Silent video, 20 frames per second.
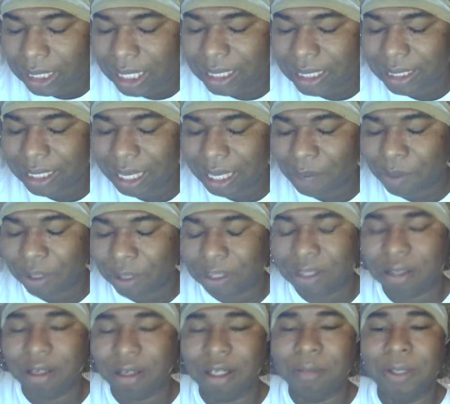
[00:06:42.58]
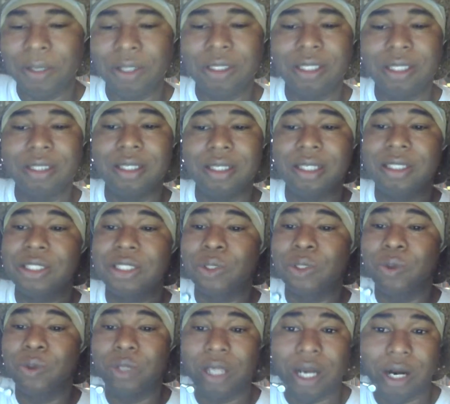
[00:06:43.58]
Next thing I want to talk about is this
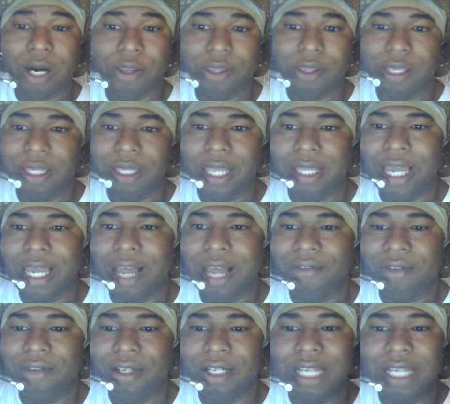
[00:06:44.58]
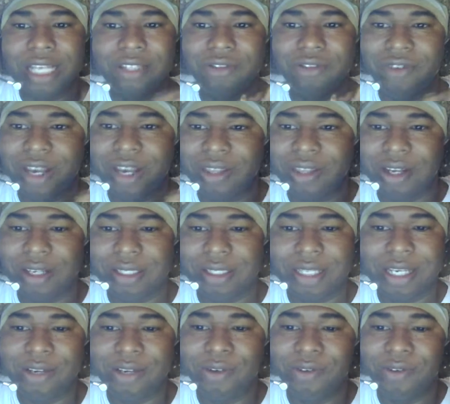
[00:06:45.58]
sonar thing that they have in it, that's Raytheon
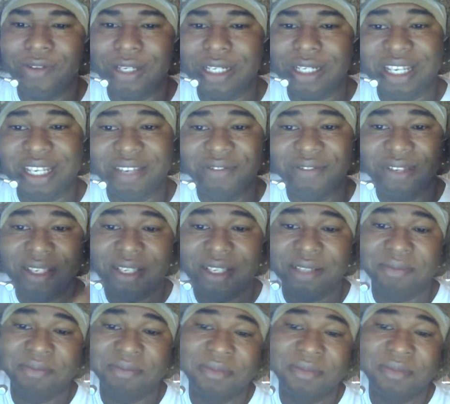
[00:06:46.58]
is taking over in the Navy.